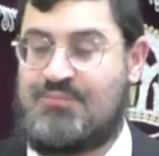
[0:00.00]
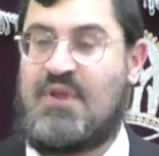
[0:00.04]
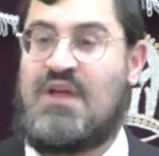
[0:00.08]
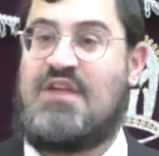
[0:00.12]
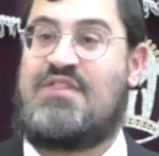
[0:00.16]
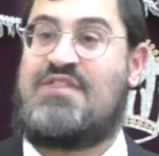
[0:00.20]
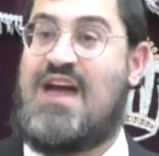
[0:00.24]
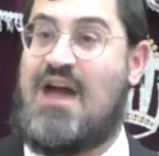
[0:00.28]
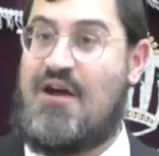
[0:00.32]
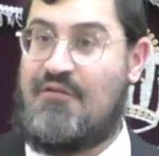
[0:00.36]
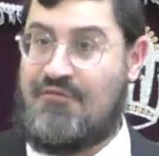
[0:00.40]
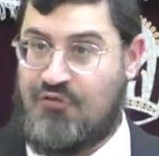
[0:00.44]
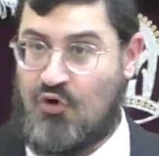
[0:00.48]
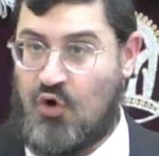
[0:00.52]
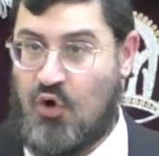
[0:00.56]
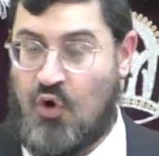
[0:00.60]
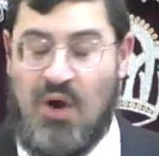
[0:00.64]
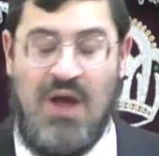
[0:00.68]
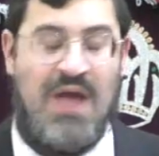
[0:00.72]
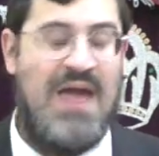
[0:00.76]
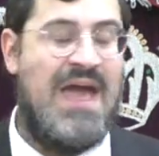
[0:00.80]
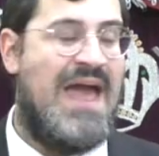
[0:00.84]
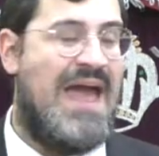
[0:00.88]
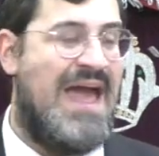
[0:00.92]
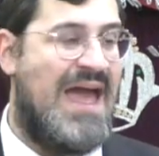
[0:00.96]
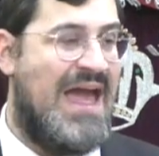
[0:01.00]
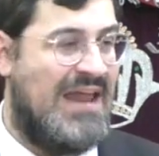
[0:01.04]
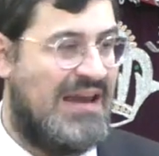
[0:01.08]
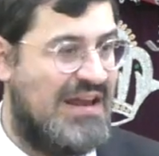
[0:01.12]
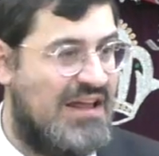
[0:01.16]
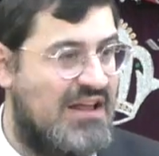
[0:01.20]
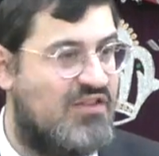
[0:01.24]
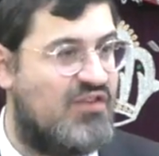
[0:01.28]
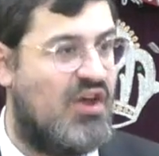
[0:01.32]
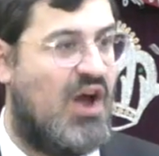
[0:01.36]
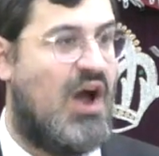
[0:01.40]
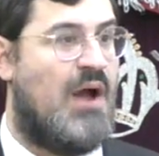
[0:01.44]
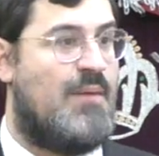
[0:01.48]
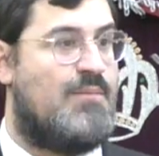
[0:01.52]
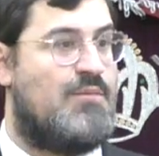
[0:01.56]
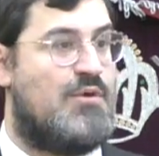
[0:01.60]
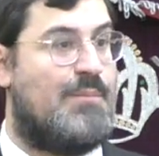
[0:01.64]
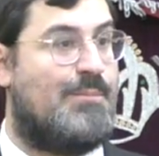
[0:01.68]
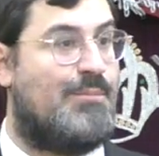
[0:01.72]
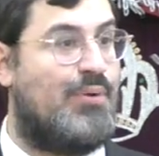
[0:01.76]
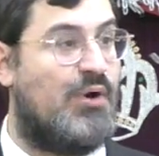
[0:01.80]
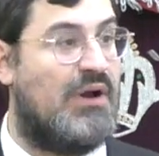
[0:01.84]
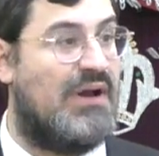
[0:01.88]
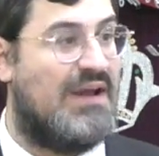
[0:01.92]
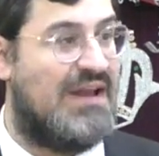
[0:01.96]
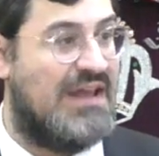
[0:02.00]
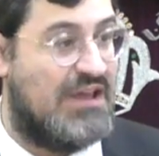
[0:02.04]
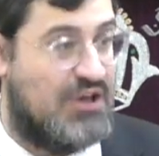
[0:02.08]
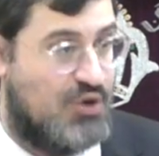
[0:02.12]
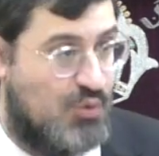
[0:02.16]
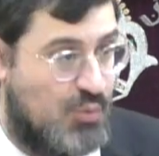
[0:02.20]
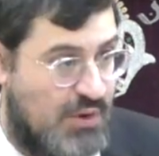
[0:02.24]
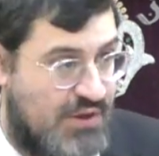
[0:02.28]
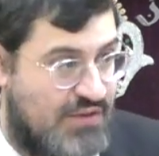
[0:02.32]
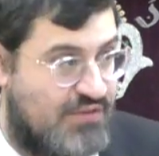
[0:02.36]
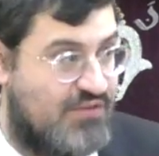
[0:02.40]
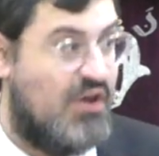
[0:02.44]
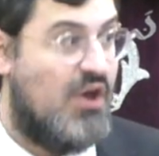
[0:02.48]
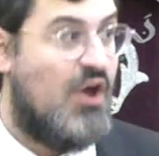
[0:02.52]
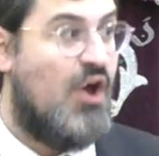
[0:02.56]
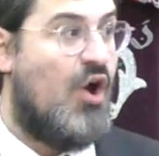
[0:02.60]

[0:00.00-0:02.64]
Therefore, anytime you put liquid